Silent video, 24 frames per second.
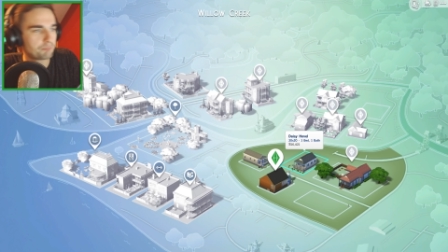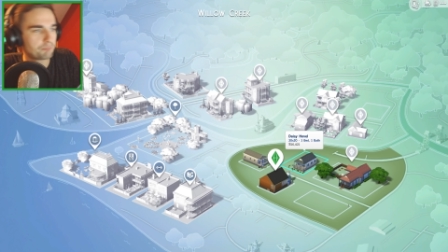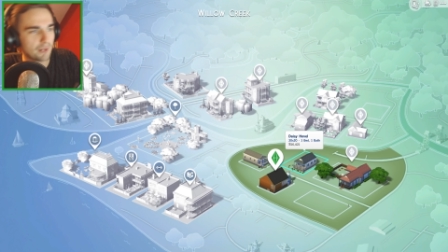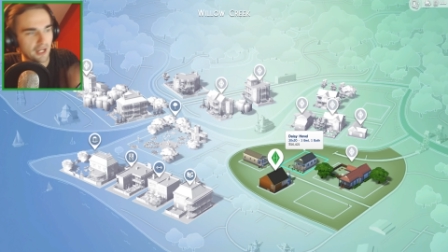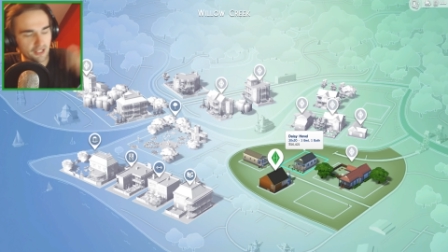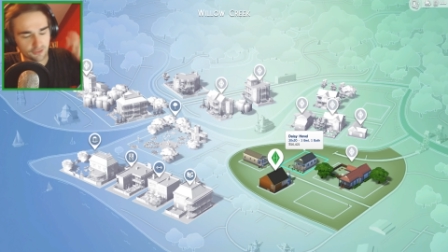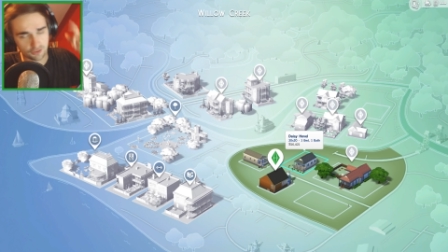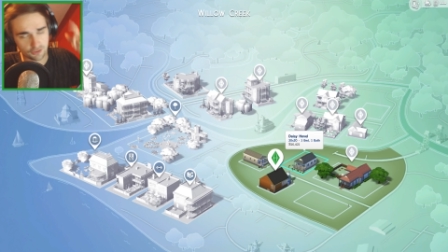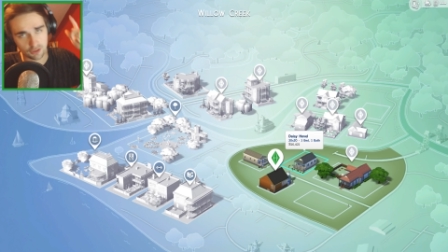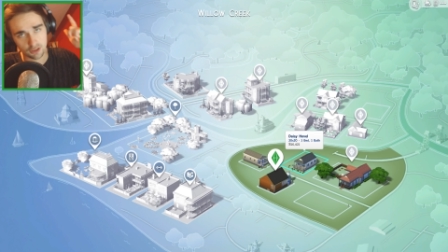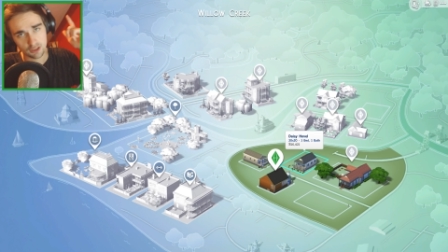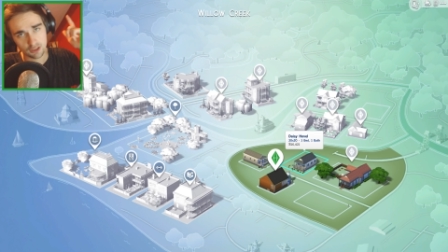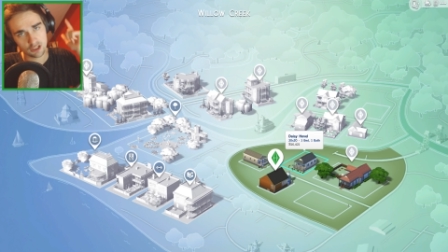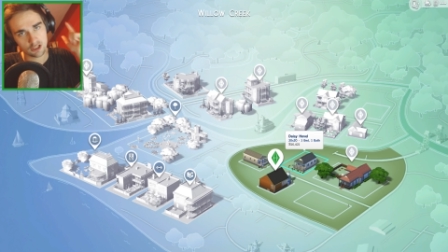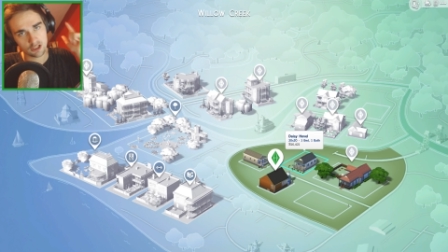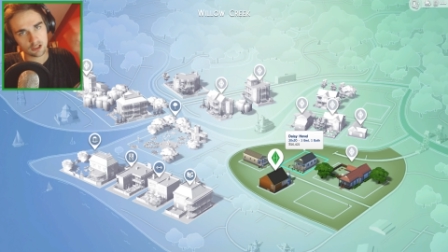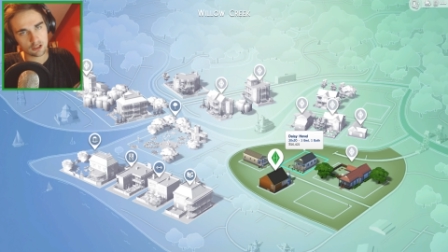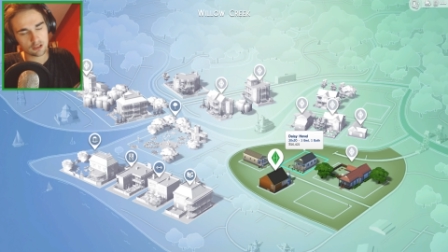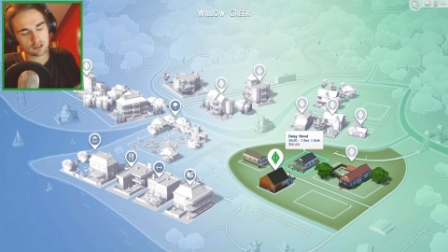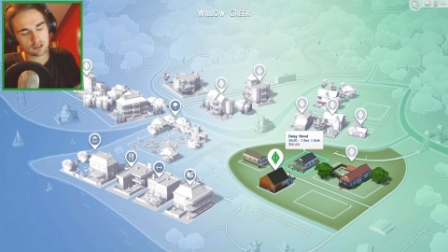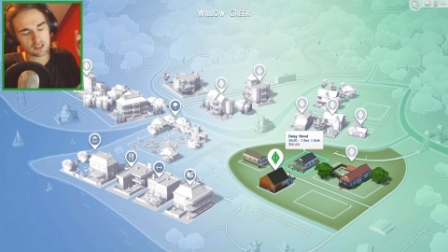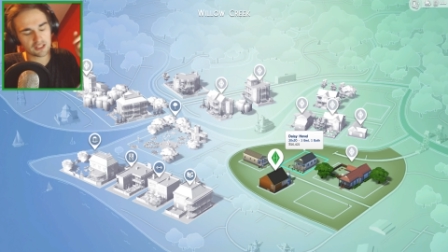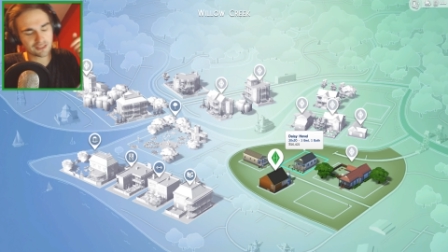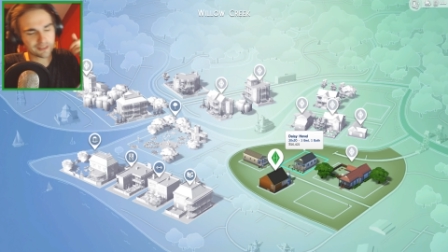But
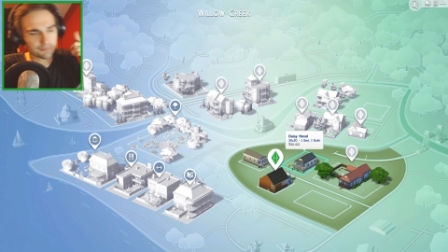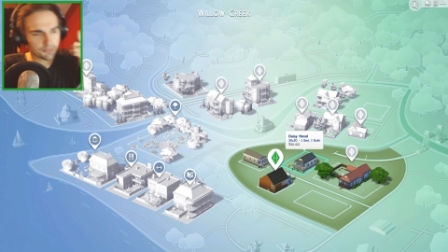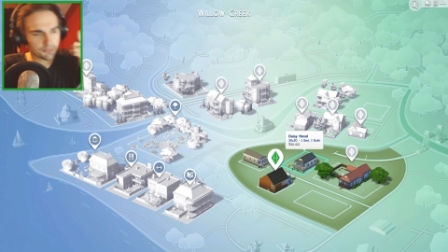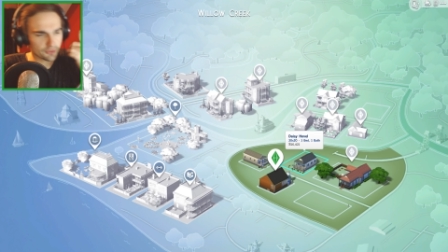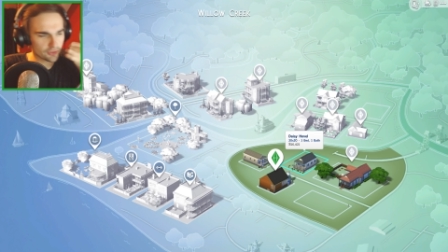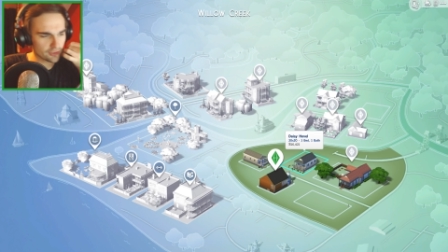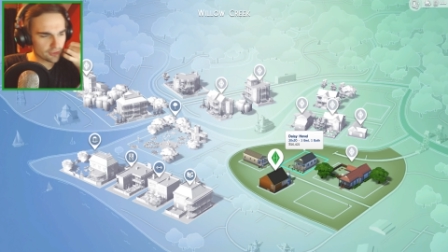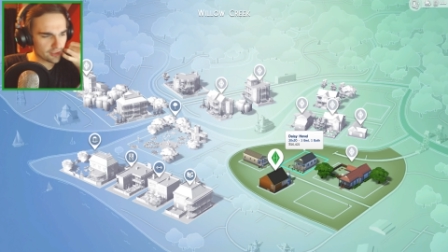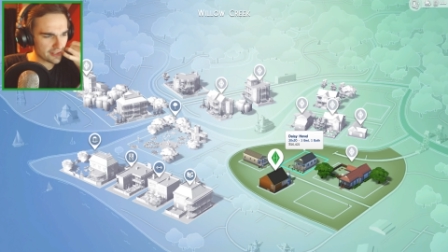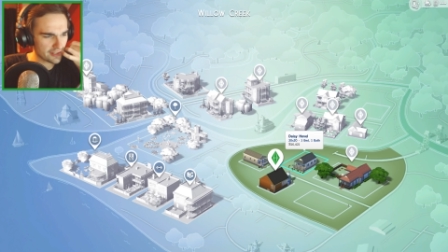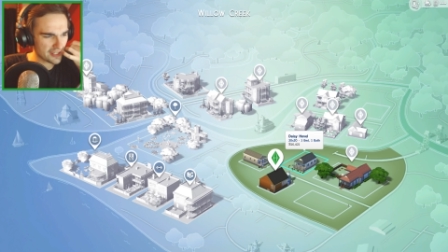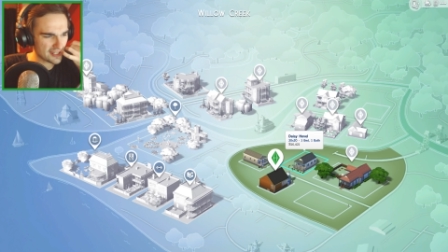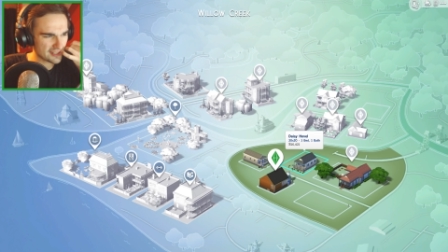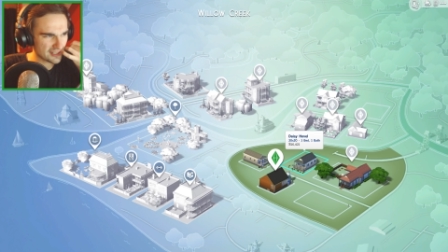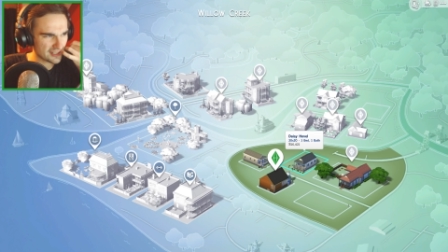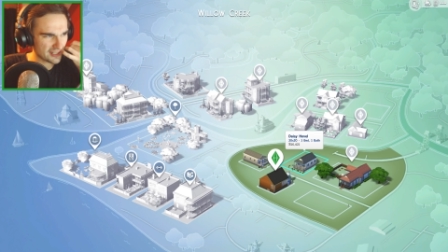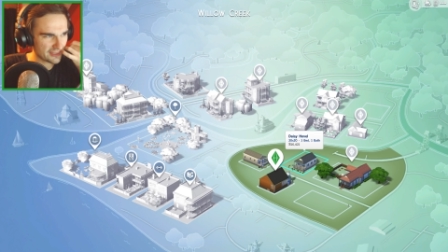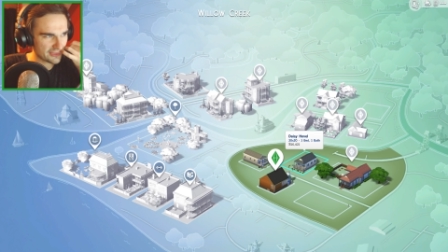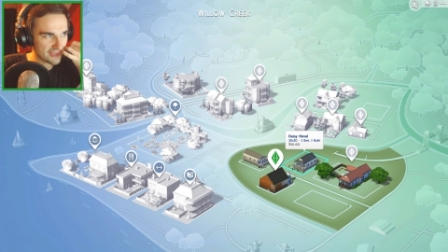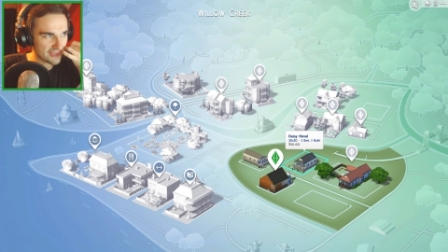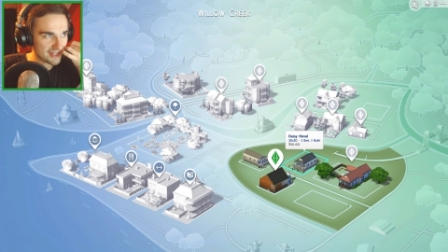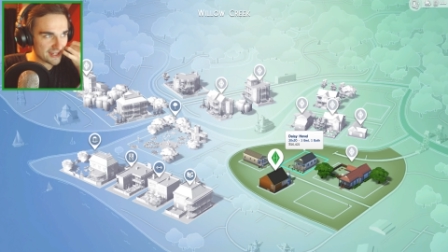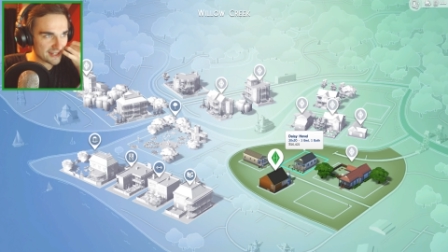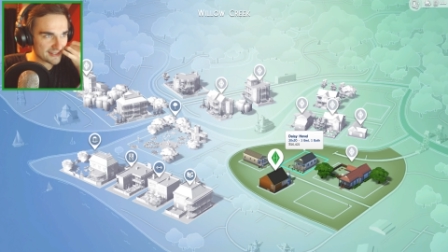last episode at the end,
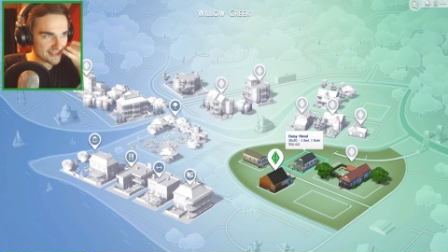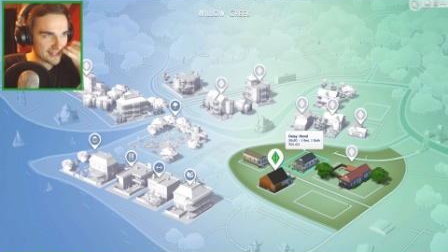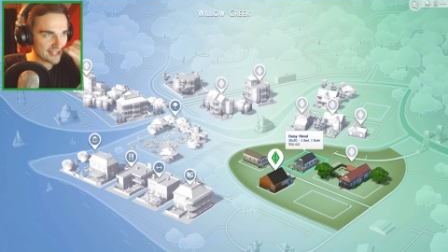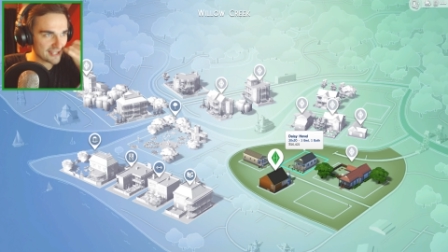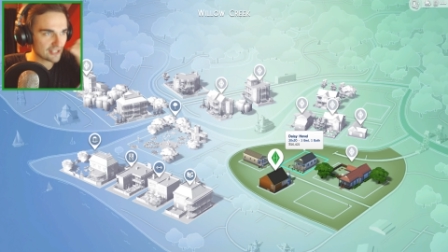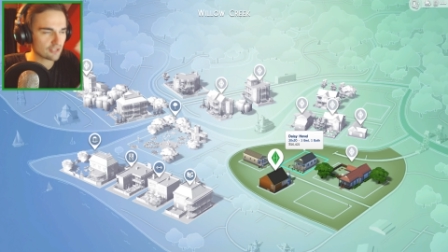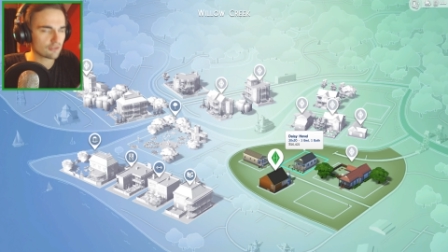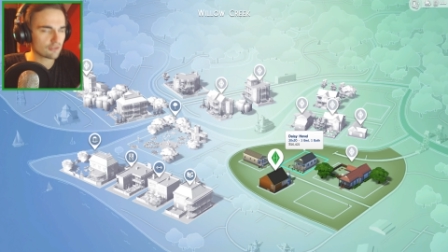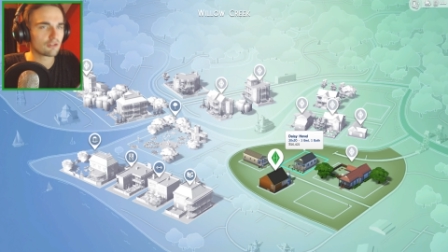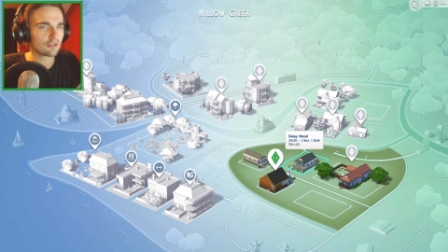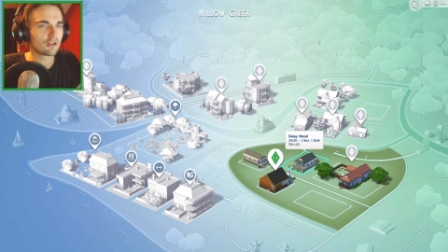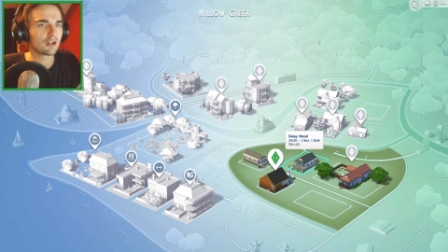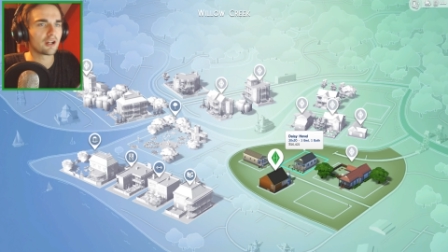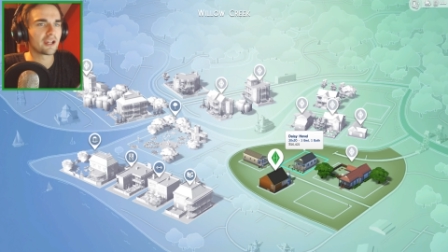I think I said